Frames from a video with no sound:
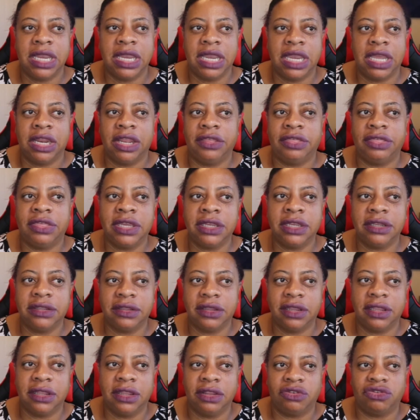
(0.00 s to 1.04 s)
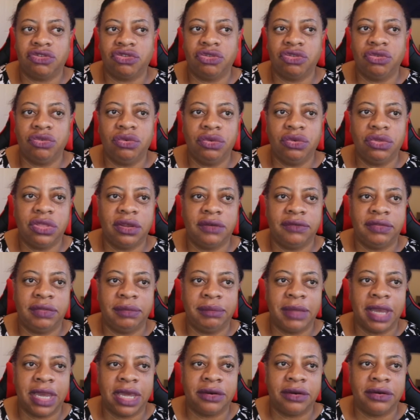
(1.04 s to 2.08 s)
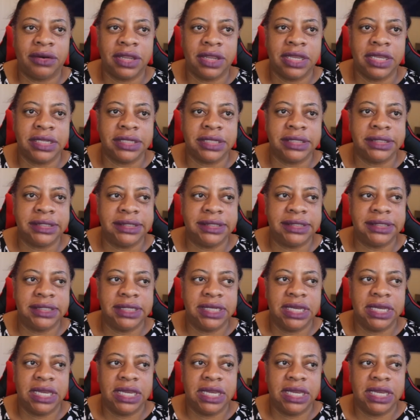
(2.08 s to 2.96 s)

And I think the truth of the matter is